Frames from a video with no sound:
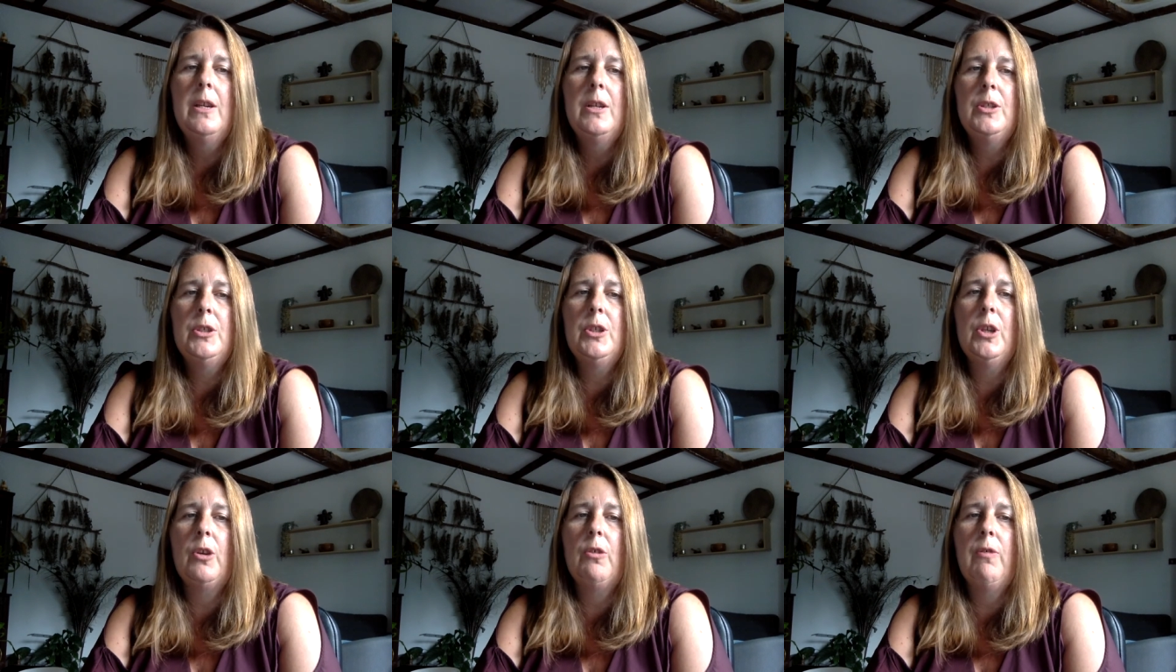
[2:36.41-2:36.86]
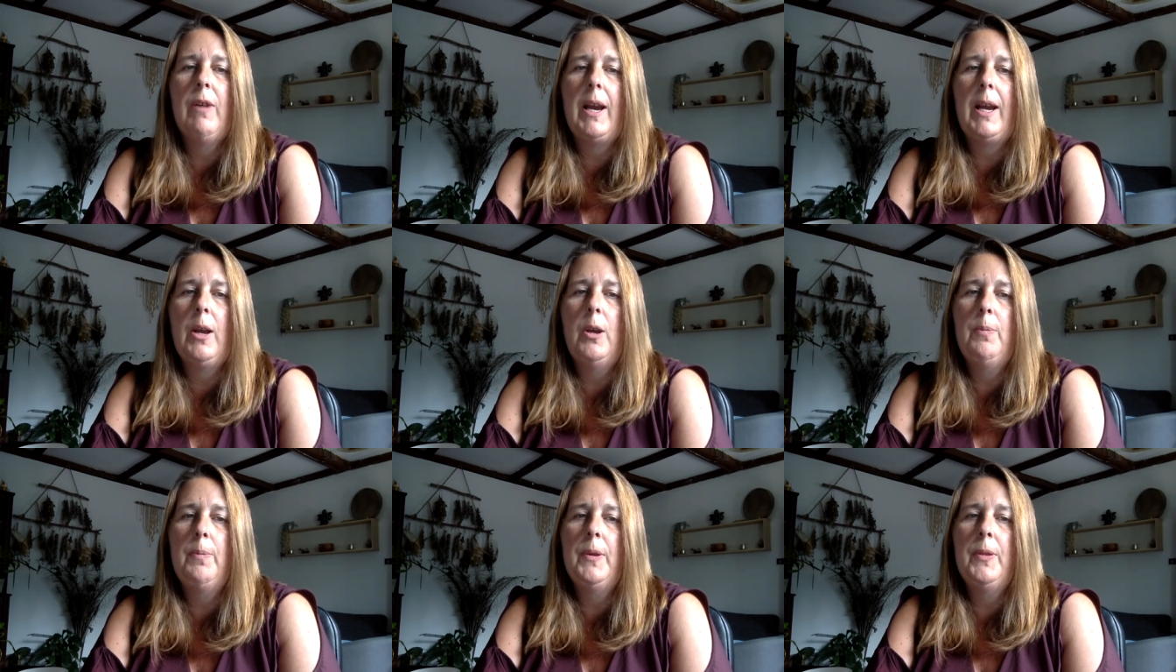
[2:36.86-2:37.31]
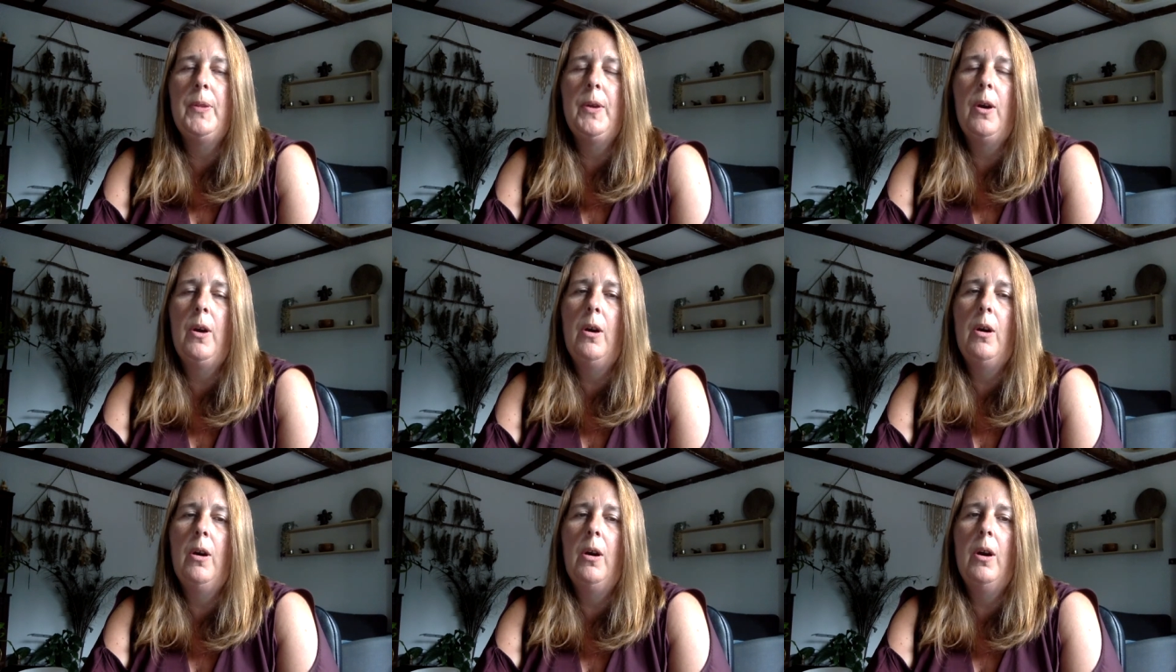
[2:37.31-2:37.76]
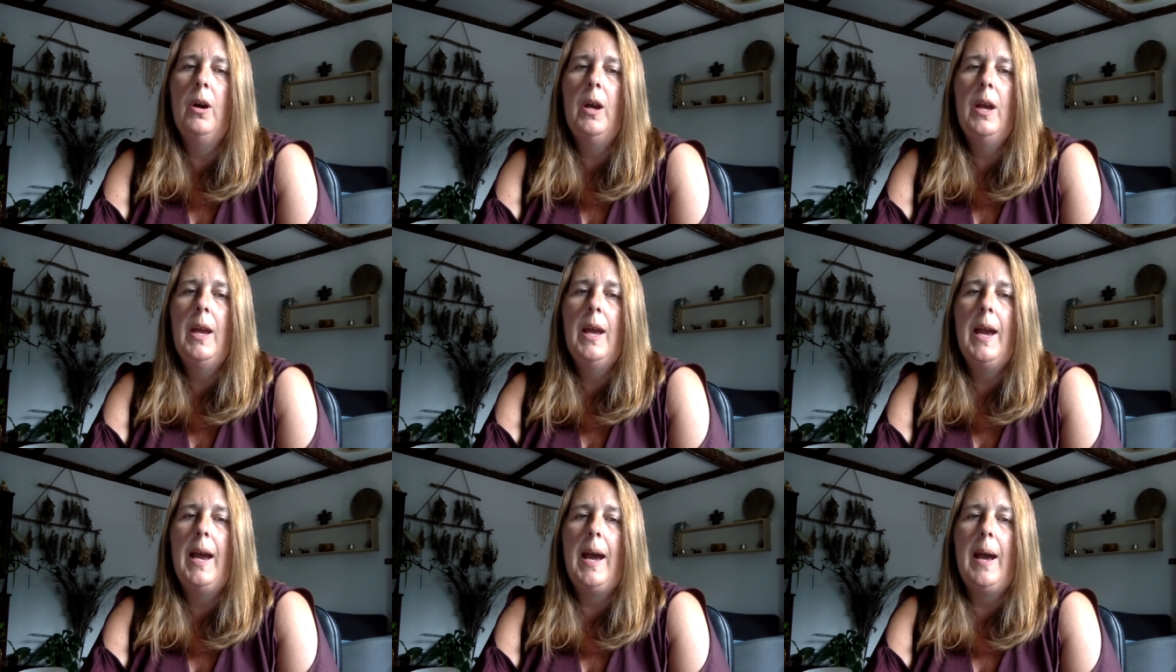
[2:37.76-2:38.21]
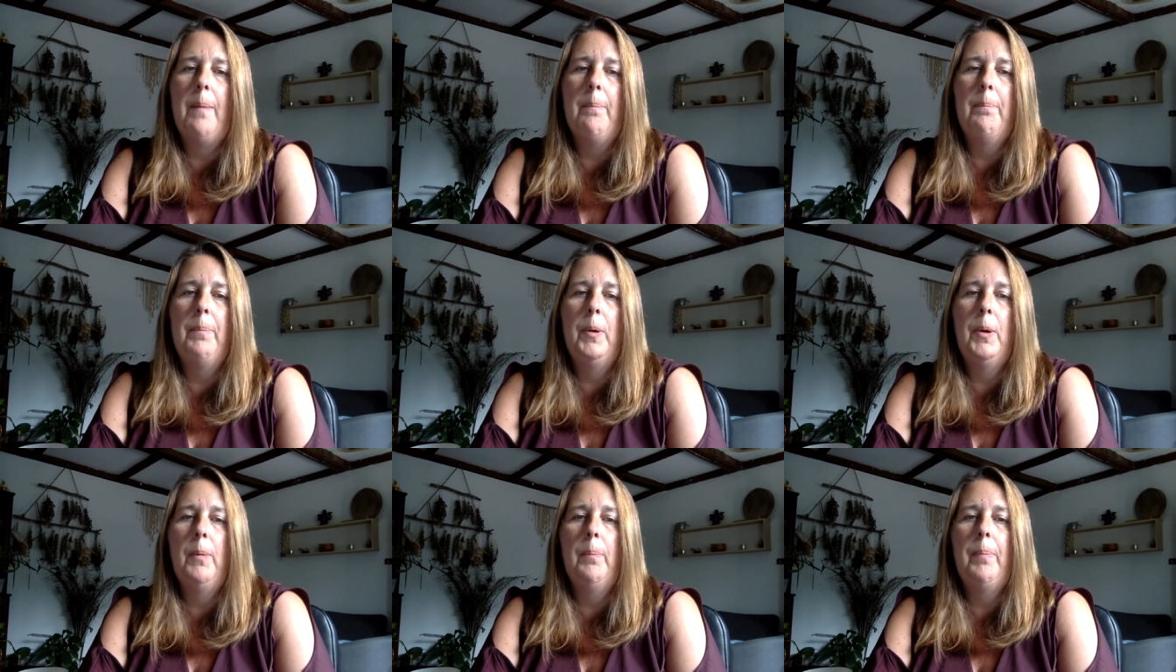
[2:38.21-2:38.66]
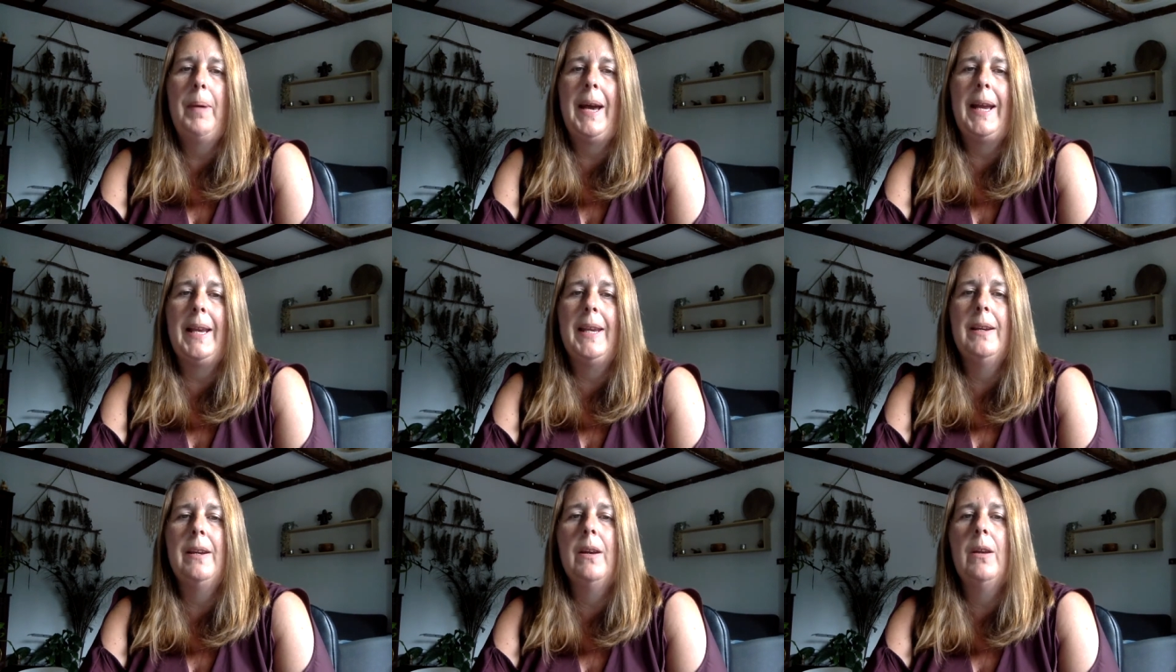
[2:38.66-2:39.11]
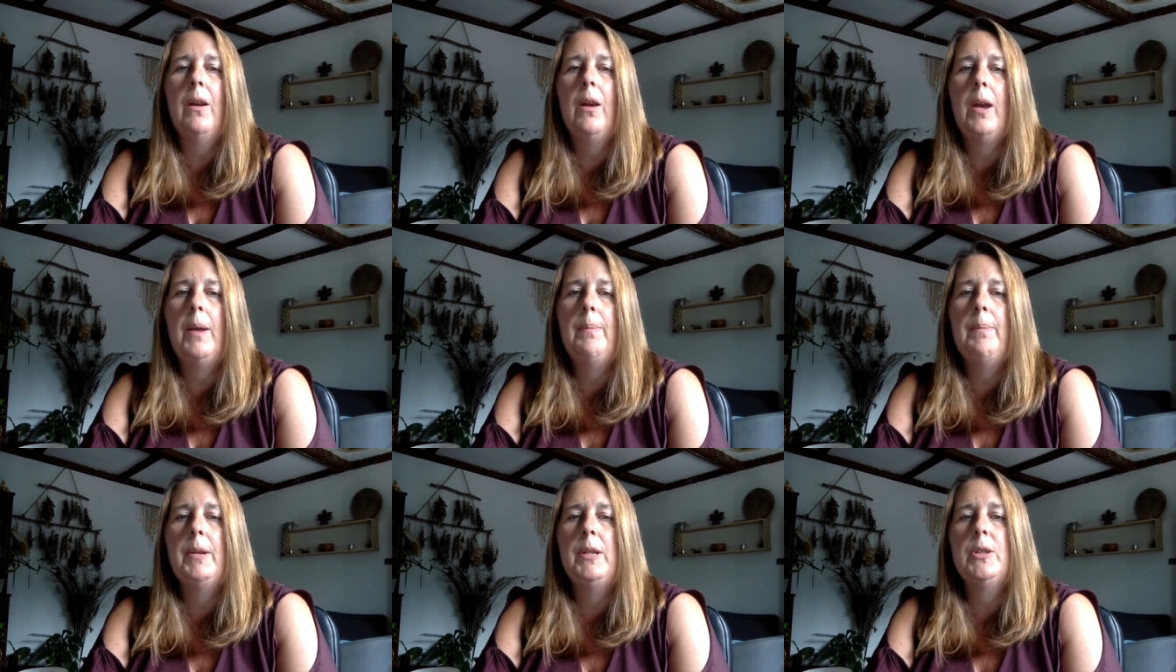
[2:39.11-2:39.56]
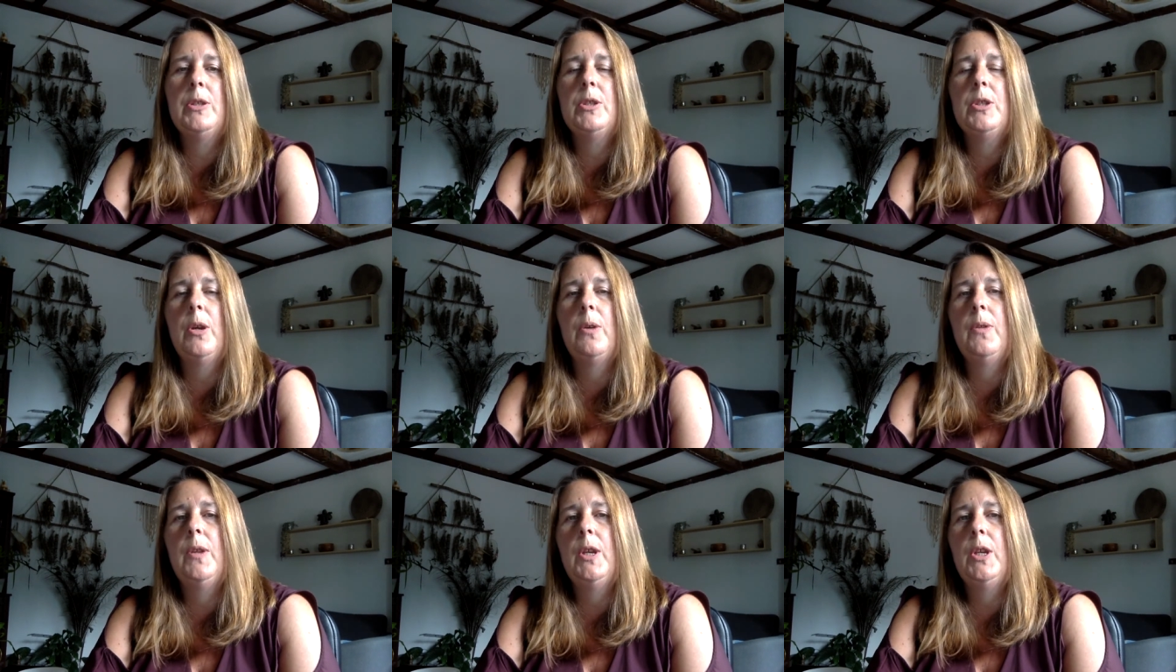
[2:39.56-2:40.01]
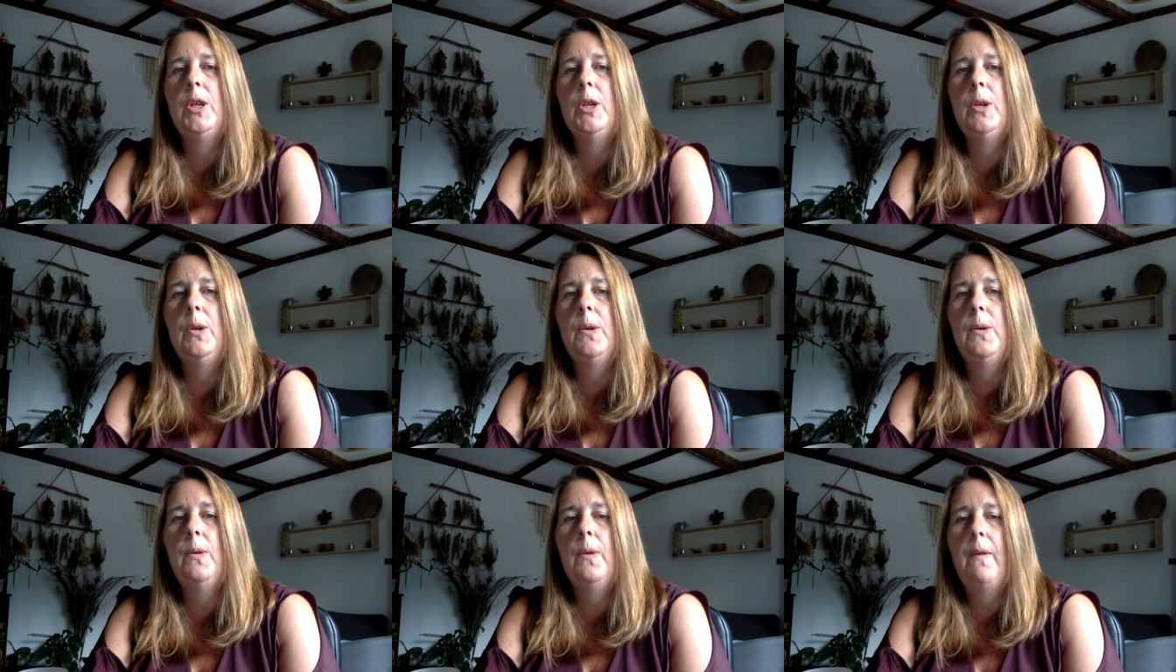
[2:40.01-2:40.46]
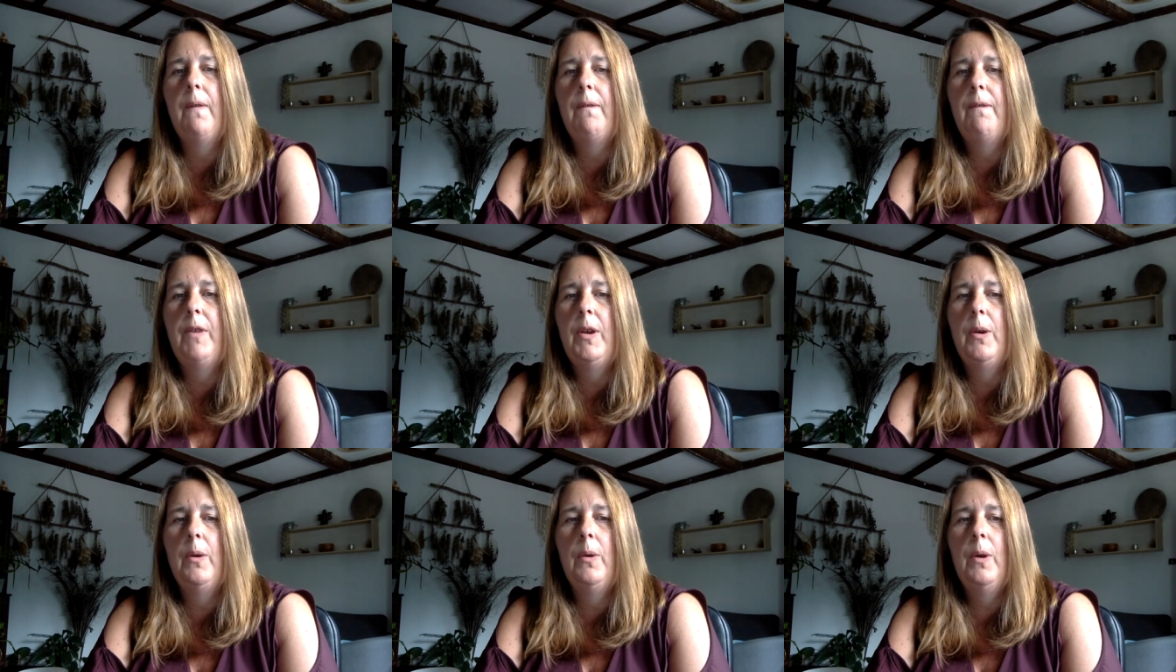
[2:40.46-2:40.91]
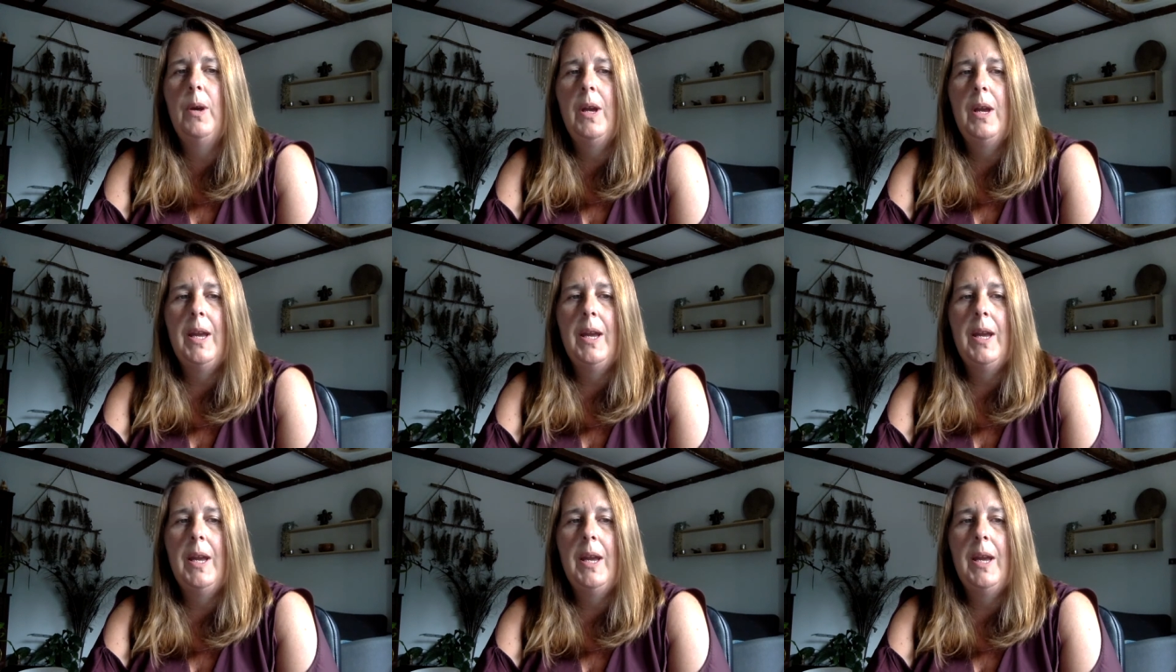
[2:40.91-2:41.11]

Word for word: to crack open the heart and put back in alignment so that you feel